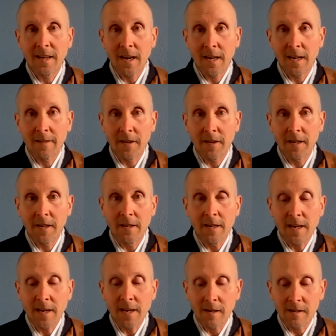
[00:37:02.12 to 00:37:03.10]
not even a
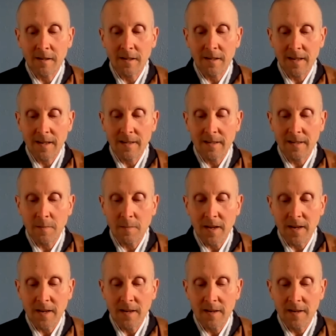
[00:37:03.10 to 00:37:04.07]
needle is
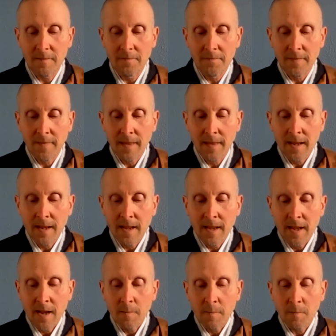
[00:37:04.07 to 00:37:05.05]
admitted,
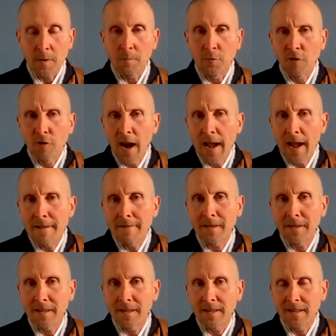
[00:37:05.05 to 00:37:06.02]
but
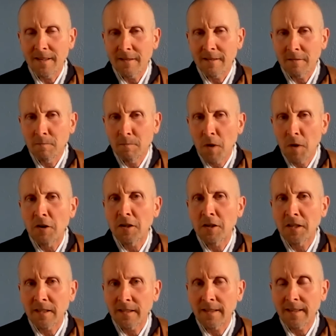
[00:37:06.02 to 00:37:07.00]
privately,
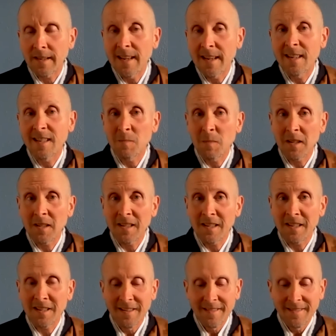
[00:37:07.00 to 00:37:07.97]
personally,
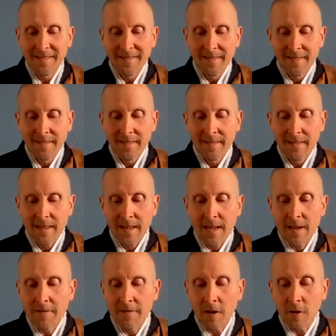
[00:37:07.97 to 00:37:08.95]
intimately,
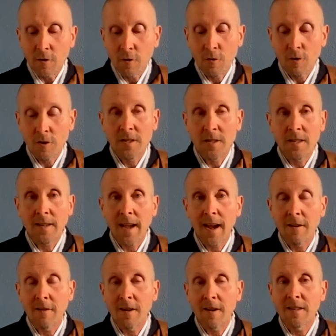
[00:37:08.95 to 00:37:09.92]
even a horse and
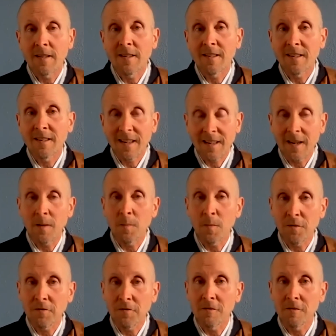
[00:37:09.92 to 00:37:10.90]
carriage can
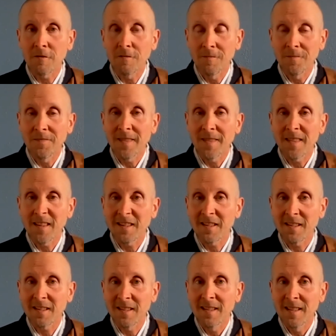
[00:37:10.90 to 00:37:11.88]
come through
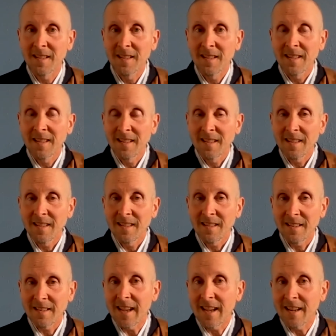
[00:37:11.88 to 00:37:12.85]
this
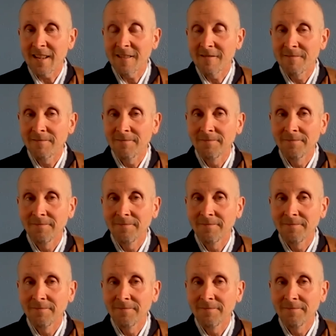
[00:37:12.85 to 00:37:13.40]
gate.